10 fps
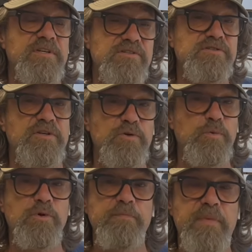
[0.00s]
to cinder
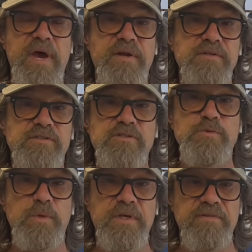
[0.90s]
worm patterns this
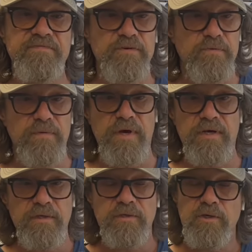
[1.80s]
week if you're
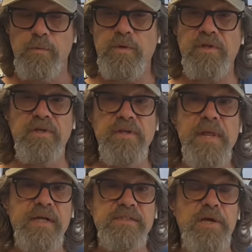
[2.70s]
really in
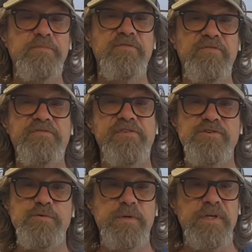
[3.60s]
that type of a
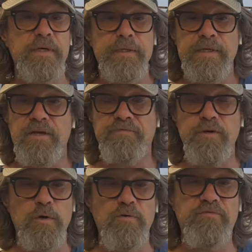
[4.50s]
fishery. If you're
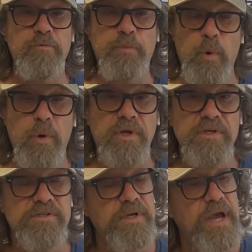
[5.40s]
going for
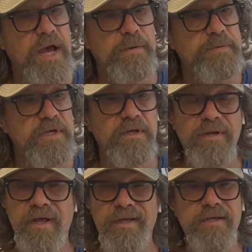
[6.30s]
porgies, you got to be in,
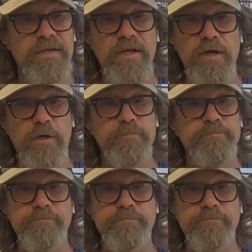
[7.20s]
like, you know,